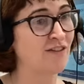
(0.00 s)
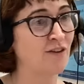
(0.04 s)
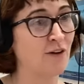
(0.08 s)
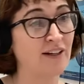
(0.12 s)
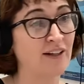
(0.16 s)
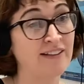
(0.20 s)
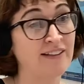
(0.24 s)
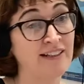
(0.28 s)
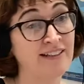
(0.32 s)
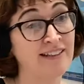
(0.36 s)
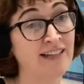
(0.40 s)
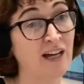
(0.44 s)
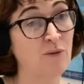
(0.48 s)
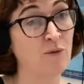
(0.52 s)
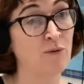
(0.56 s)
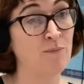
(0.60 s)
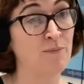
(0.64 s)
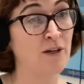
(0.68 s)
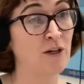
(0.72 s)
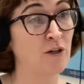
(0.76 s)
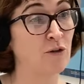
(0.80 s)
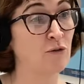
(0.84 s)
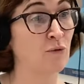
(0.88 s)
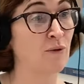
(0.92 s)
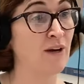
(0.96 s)
So I think that would
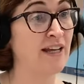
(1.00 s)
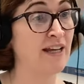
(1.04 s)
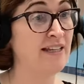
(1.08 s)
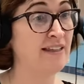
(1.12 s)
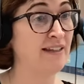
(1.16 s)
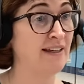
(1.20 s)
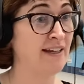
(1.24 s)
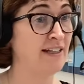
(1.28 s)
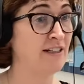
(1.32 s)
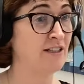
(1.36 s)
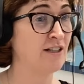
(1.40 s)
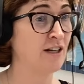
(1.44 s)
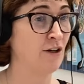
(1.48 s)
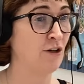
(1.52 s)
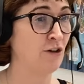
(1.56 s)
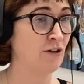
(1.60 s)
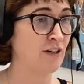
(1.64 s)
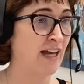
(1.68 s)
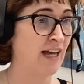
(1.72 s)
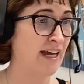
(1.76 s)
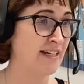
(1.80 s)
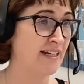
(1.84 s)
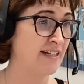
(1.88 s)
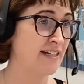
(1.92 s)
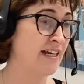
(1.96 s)
be a great thing to
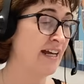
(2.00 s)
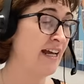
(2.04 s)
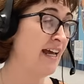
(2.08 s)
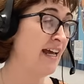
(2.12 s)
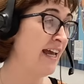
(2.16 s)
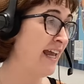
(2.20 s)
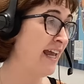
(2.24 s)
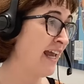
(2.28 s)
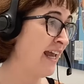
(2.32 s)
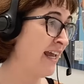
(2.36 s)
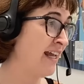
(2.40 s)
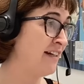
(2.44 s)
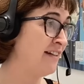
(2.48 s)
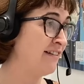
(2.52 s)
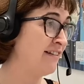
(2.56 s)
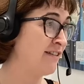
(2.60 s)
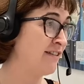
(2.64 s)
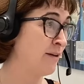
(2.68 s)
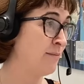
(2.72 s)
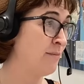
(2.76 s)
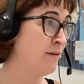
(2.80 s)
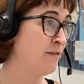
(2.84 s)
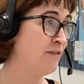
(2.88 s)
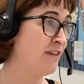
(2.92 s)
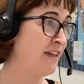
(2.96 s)
look at in
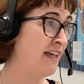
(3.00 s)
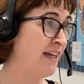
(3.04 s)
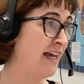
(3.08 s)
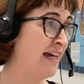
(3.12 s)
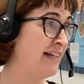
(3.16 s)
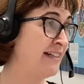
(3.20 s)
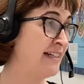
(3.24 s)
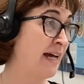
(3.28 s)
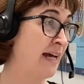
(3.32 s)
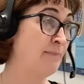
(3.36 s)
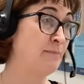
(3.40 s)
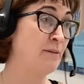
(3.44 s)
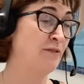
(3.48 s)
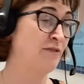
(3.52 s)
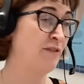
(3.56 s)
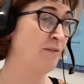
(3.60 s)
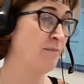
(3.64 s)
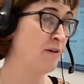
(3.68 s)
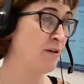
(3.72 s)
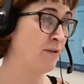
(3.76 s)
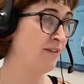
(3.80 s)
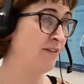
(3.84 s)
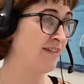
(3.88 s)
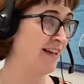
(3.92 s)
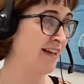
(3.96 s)
some of the adaptive
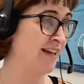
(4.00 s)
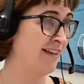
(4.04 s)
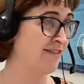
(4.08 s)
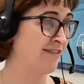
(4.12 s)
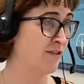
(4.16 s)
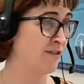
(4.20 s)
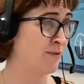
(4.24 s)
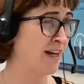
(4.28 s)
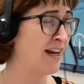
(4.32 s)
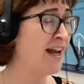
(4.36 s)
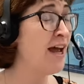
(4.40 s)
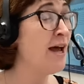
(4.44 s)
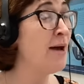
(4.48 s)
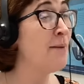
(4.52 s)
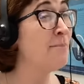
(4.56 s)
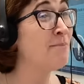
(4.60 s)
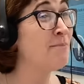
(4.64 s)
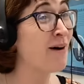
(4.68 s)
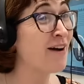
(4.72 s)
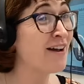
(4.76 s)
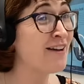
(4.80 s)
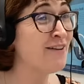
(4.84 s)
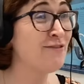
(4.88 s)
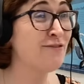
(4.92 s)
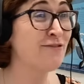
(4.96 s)
immune cells as well.
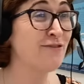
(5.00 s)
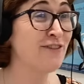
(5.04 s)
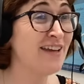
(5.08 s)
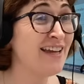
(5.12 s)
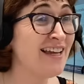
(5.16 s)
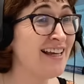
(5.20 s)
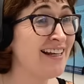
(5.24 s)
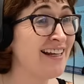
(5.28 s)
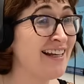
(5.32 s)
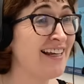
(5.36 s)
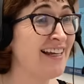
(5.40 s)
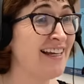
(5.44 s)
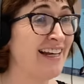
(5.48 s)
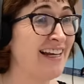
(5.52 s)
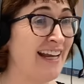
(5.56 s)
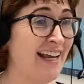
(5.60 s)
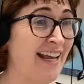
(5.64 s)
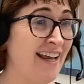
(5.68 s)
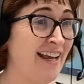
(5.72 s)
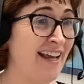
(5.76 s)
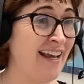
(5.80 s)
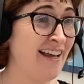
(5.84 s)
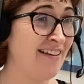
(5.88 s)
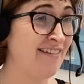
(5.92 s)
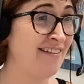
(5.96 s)
My feeling
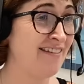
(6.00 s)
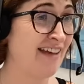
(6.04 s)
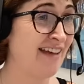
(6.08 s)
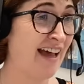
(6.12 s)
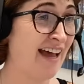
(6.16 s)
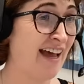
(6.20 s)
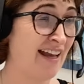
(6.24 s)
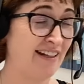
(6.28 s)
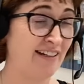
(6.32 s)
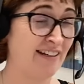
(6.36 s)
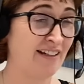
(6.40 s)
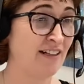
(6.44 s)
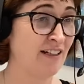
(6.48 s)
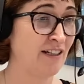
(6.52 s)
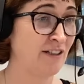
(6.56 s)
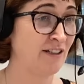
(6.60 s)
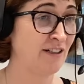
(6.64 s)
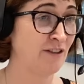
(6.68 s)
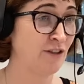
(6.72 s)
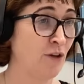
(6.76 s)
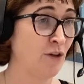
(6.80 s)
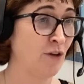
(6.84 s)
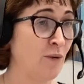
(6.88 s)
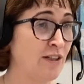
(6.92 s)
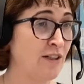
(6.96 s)
is, Alan, and I
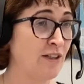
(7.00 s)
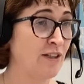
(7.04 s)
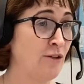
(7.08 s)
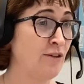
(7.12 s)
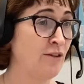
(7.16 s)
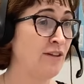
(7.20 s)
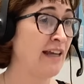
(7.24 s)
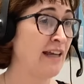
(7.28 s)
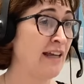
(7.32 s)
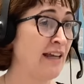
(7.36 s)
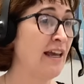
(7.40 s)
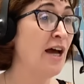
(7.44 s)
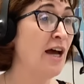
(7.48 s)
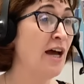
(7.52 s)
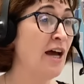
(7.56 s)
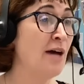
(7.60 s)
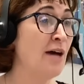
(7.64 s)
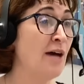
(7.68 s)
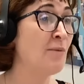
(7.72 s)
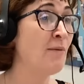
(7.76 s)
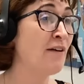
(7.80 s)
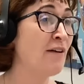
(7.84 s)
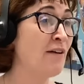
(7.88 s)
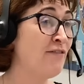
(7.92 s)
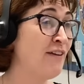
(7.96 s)
don't know what you think,
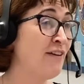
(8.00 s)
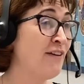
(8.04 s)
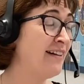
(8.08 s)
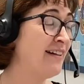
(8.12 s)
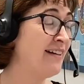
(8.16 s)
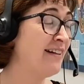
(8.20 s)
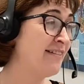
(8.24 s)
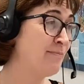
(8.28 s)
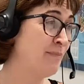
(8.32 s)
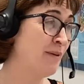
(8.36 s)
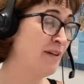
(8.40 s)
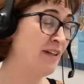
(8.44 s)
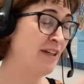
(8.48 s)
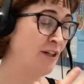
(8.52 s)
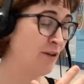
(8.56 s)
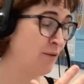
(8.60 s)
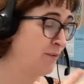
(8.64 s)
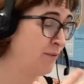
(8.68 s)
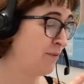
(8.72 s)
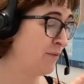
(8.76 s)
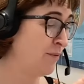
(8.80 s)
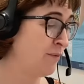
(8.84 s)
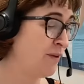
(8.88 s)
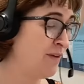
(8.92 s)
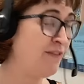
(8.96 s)
but my feeling is, you
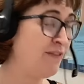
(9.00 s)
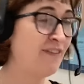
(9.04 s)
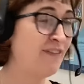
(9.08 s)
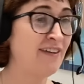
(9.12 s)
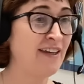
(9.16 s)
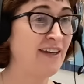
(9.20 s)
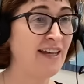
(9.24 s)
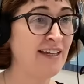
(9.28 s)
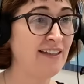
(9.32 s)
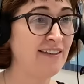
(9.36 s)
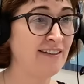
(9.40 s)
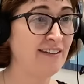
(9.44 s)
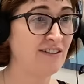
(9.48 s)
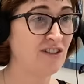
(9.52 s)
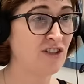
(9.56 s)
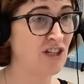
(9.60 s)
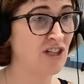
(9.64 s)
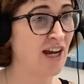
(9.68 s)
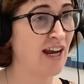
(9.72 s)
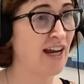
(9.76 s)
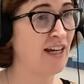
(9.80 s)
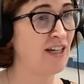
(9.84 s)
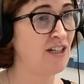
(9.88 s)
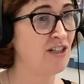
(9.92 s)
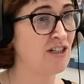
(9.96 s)
know, we've seen this
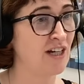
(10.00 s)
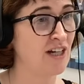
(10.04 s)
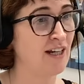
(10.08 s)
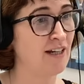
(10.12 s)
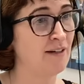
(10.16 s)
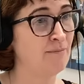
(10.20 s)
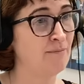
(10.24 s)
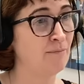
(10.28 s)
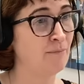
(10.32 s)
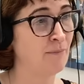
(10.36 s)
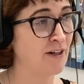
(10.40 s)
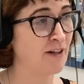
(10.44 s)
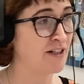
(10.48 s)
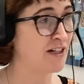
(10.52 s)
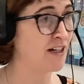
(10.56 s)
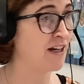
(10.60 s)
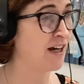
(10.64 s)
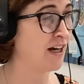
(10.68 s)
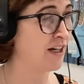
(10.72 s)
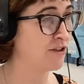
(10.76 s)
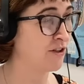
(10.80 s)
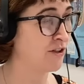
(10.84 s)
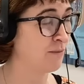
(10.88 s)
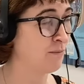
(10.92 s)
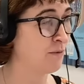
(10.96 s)
change in
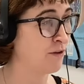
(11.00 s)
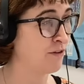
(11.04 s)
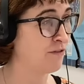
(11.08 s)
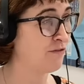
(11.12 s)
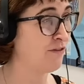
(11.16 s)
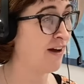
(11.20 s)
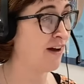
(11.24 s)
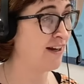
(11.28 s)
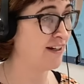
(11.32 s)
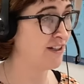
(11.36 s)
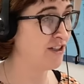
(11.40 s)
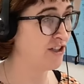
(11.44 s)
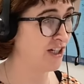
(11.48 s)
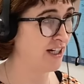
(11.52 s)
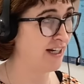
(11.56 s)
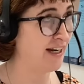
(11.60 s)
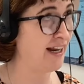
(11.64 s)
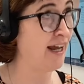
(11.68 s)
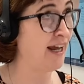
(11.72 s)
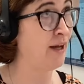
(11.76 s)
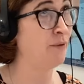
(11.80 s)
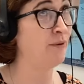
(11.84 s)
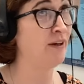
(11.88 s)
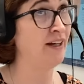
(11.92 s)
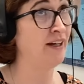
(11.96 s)
mitochondrial morphology
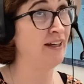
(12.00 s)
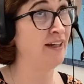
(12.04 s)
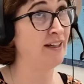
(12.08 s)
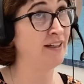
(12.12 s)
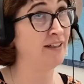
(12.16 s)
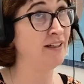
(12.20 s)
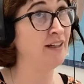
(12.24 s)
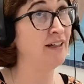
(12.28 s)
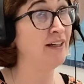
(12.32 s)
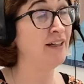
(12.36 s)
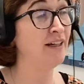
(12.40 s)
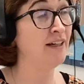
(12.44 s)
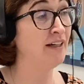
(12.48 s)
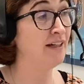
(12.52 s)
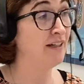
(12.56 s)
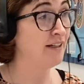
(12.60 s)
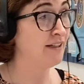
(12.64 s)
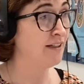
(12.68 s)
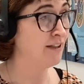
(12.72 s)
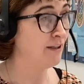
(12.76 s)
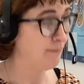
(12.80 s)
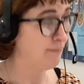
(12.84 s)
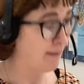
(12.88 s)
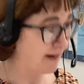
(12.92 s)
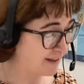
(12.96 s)
now in,
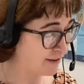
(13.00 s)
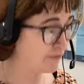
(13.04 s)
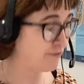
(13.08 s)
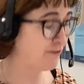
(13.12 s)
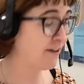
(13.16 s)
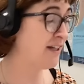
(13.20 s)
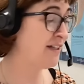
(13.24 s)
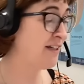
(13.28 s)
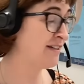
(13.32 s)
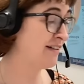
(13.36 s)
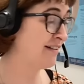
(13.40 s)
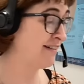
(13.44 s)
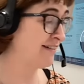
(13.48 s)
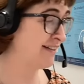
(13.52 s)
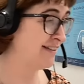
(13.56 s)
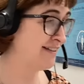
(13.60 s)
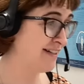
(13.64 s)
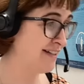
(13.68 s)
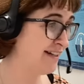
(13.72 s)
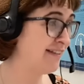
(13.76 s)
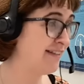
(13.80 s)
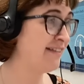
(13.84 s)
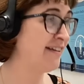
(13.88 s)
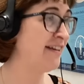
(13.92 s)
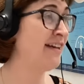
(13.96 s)
you know, macrophages and
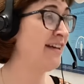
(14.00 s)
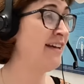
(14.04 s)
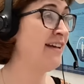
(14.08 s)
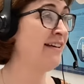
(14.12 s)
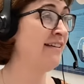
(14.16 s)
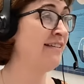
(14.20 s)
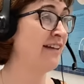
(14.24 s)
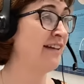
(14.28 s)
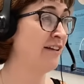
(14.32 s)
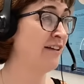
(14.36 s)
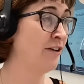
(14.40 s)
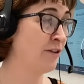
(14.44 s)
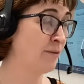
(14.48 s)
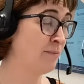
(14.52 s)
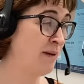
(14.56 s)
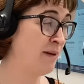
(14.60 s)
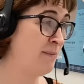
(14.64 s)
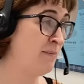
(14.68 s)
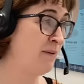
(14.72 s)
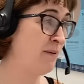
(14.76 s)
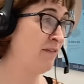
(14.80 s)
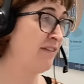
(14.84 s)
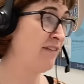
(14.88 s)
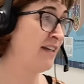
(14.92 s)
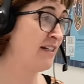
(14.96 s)
DCs, and other
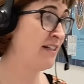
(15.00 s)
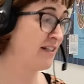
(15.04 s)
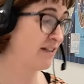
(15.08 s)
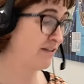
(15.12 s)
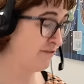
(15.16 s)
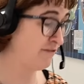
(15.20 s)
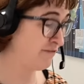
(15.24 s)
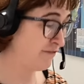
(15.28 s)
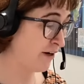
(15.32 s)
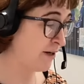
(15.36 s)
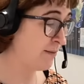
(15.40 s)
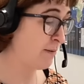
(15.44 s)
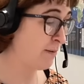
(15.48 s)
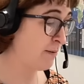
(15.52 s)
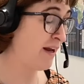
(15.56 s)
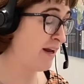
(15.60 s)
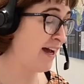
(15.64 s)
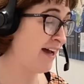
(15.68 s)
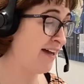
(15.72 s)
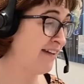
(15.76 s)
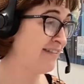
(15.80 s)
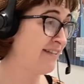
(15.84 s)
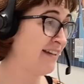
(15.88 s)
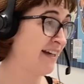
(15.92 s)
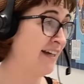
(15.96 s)
people have seen it in
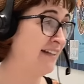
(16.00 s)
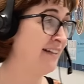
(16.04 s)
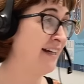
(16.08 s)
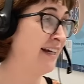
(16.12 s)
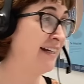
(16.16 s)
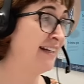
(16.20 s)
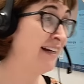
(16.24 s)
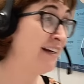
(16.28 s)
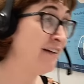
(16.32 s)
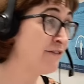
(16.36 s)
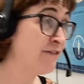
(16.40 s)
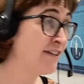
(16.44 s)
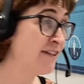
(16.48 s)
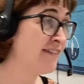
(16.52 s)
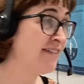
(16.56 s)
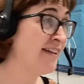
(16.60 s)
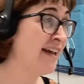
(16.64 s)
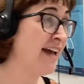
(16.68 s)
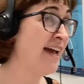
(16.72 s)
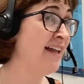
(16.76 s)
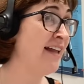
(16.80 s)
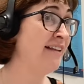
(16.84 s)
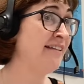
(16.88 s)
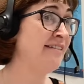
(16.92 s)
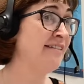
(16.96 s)
fibroblasts and, and liver
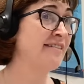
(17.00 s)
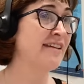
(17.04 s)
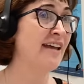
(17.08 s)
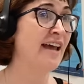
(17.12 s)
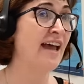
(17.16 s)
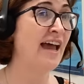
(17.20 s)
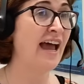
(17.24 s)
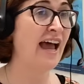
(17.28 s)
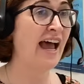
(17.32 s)
cells.